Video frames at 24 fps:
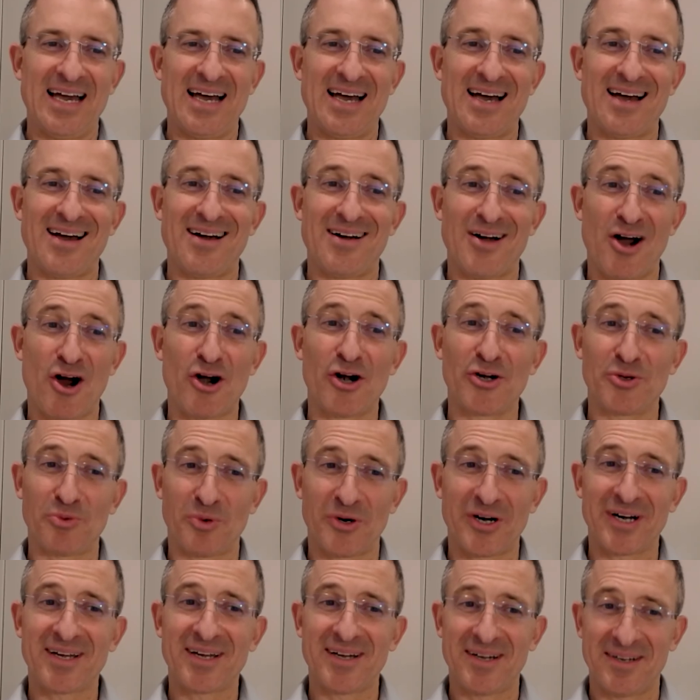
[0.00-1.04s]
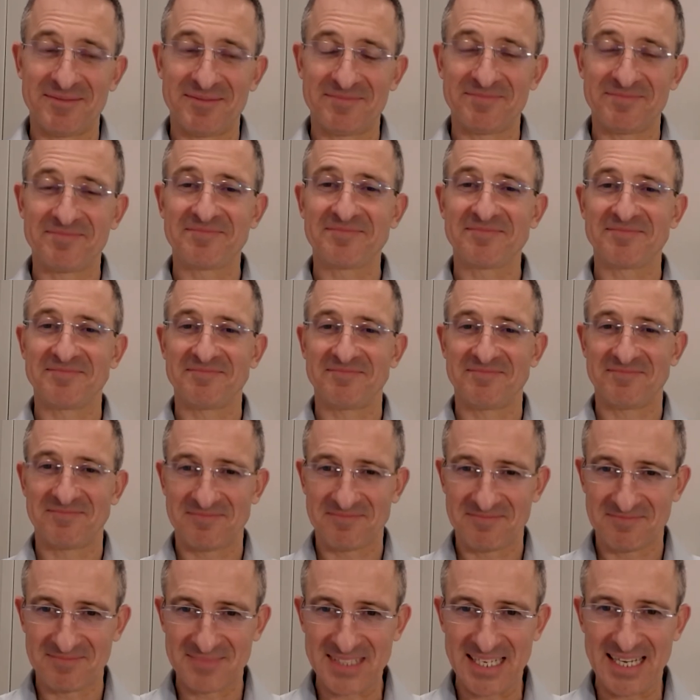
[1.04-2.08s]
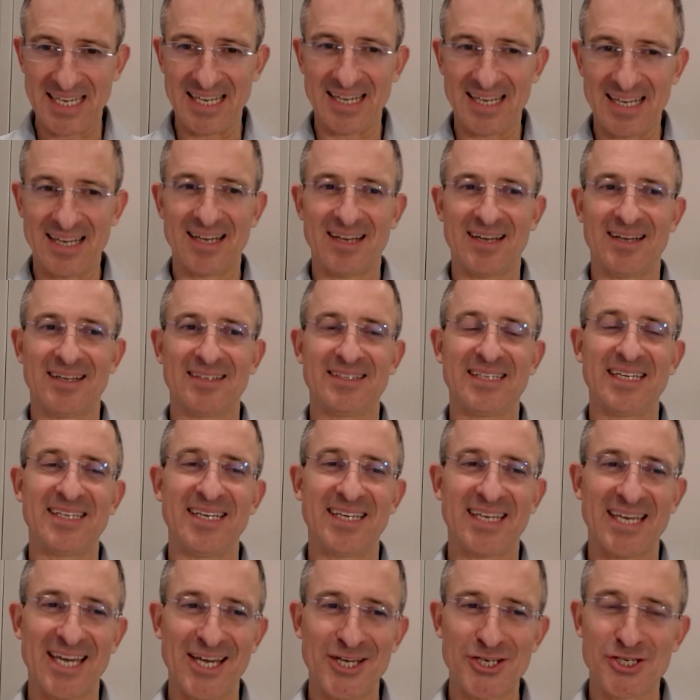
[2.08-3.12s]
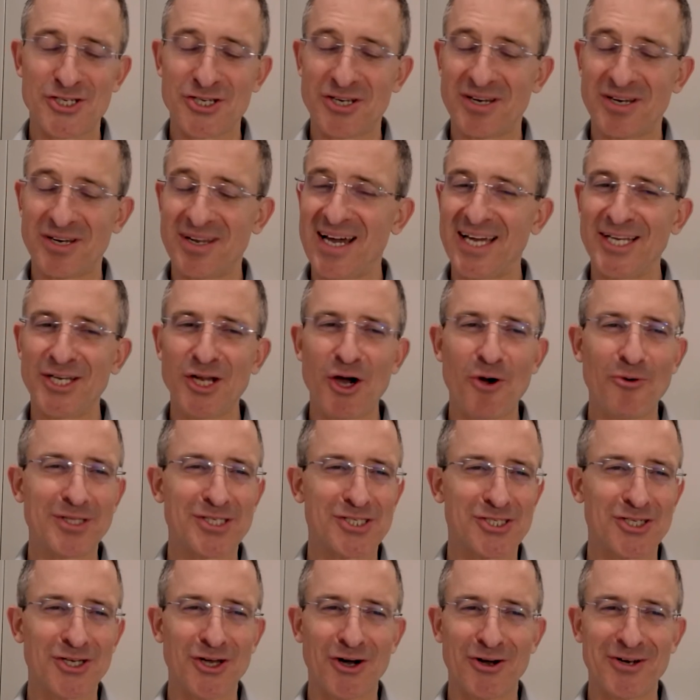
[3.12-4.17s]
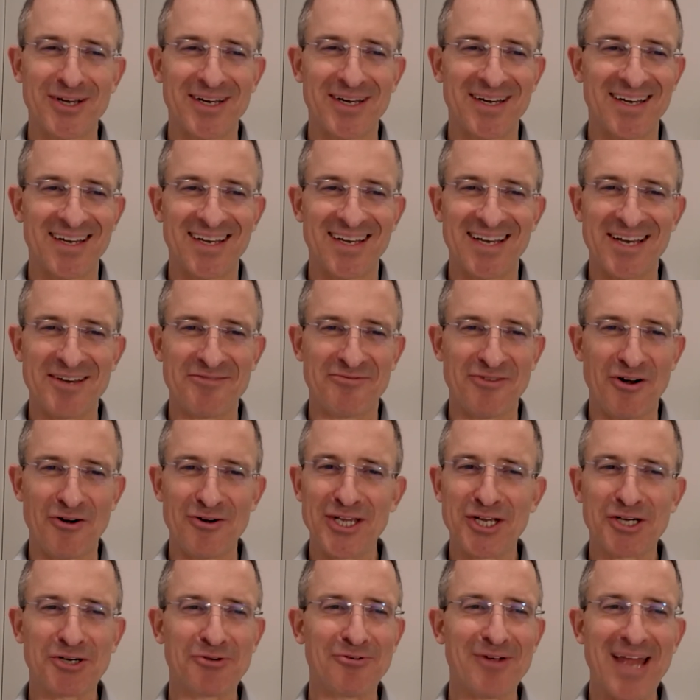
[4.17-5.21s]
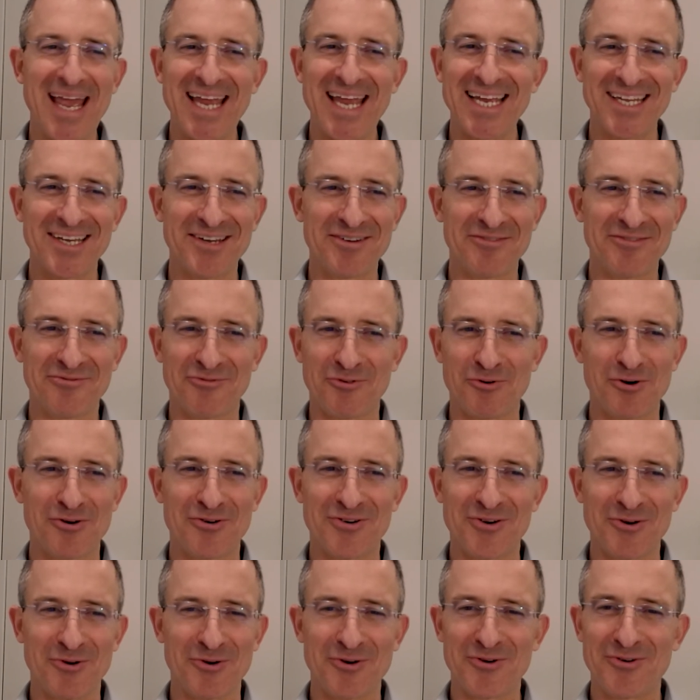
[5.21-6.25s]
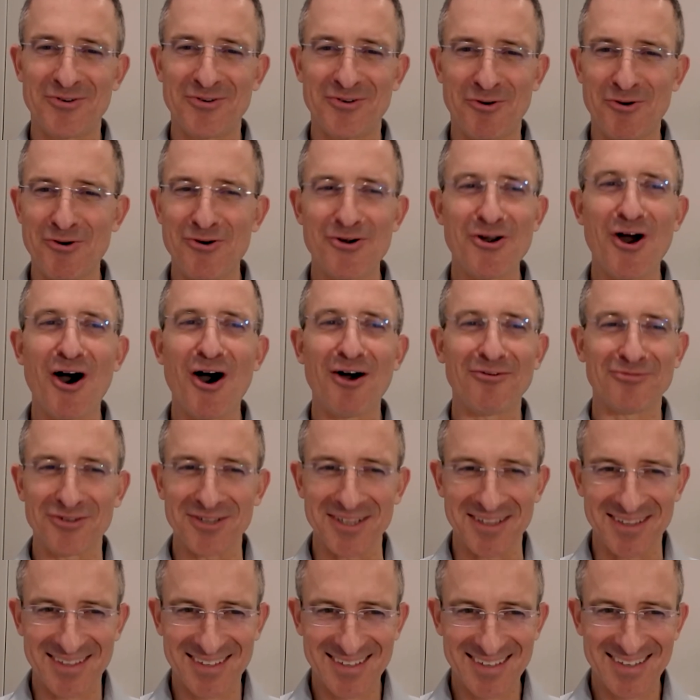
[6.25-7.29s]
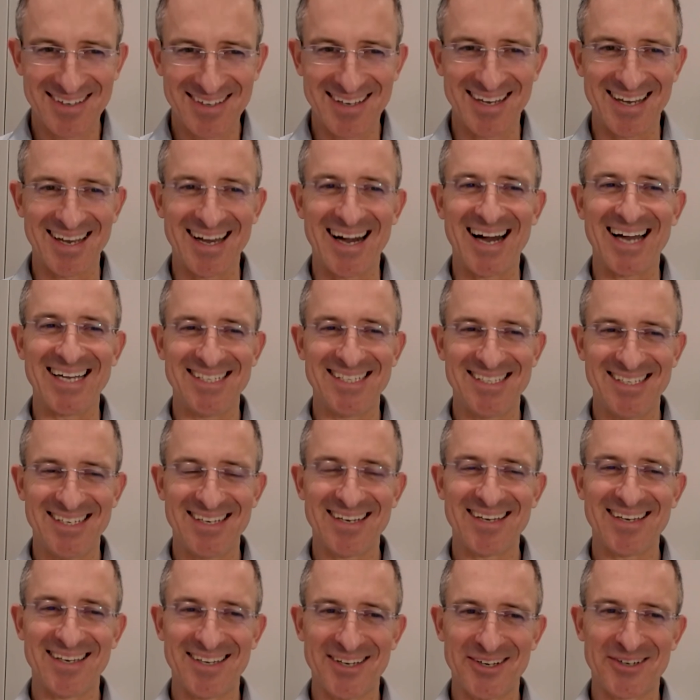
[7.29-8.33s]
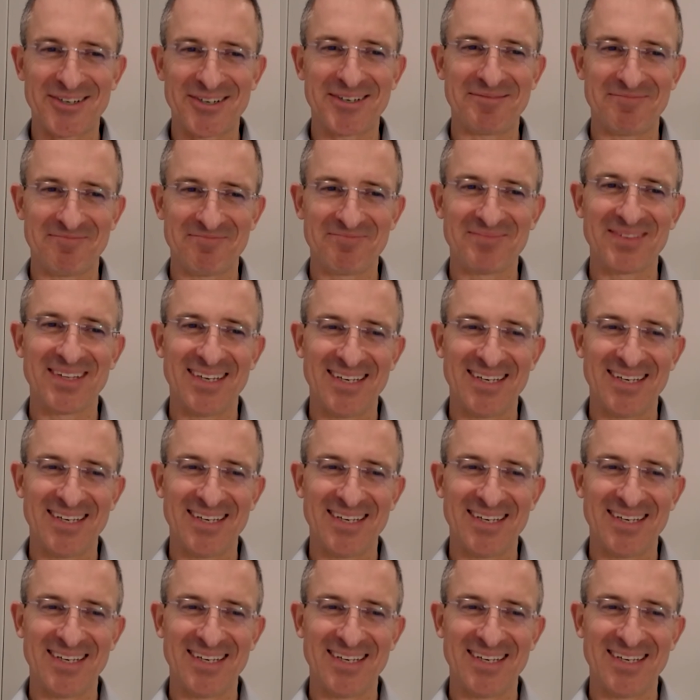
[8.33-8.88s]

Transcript: Uh, hard work, uh, dedication. I know it's not a, a very creative or, or, or novel uh, idea here,